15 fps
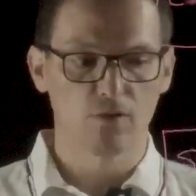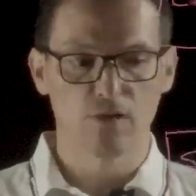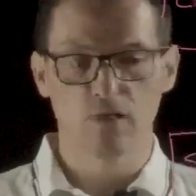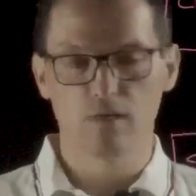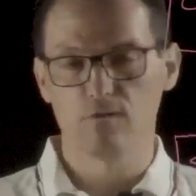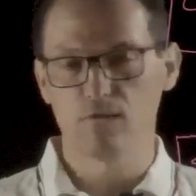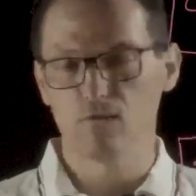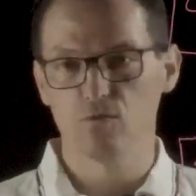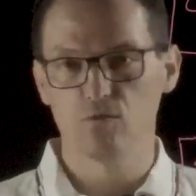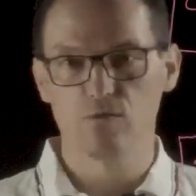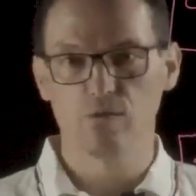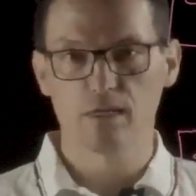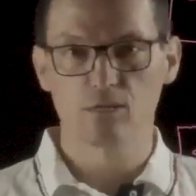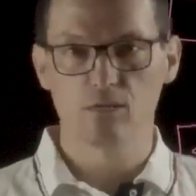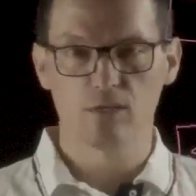You can have a
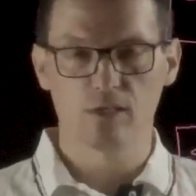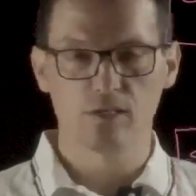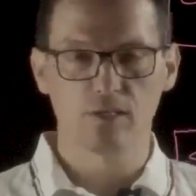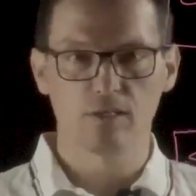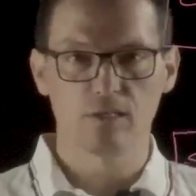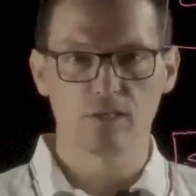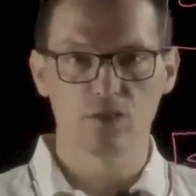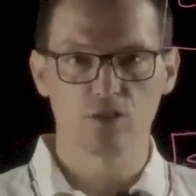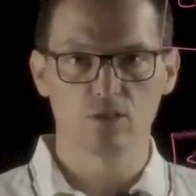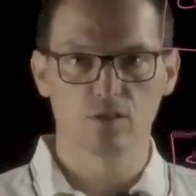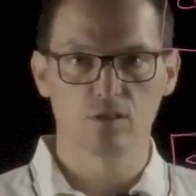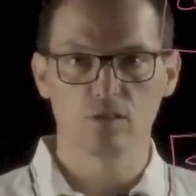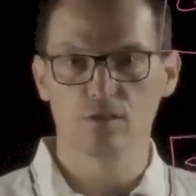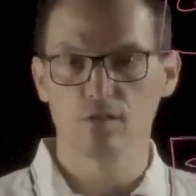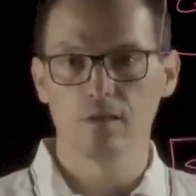two-factor
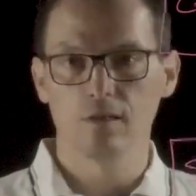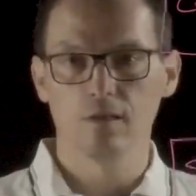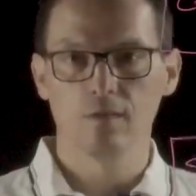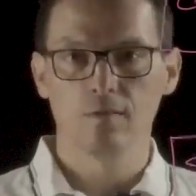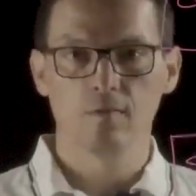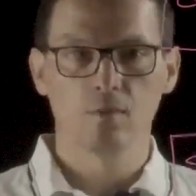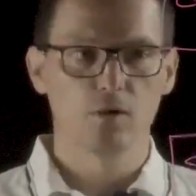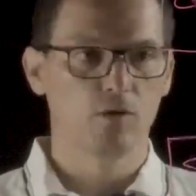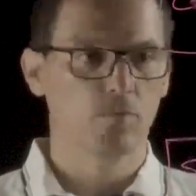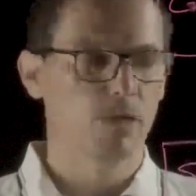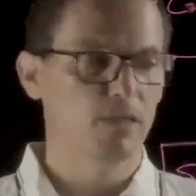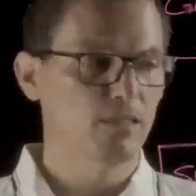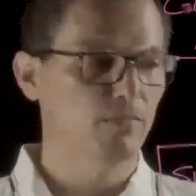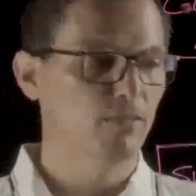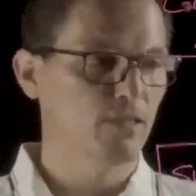authentication or
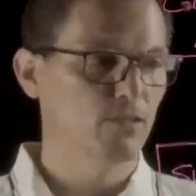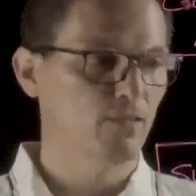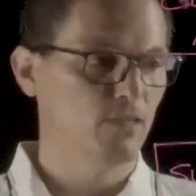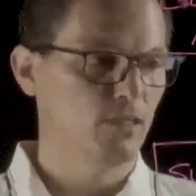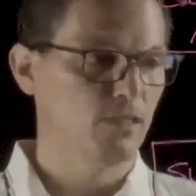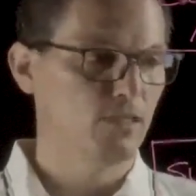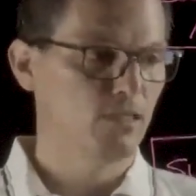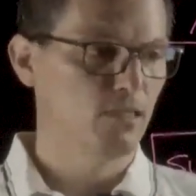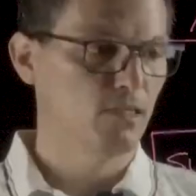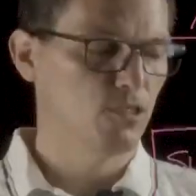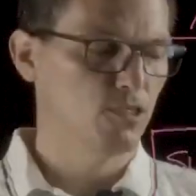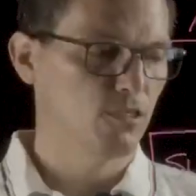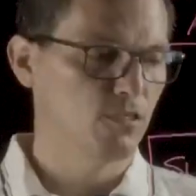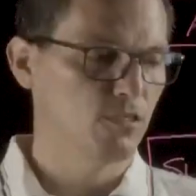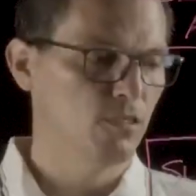multi-factor
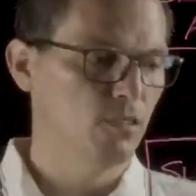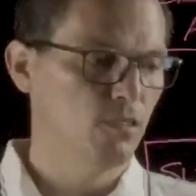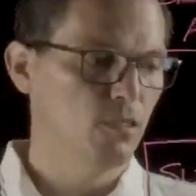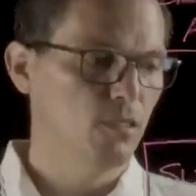authentication,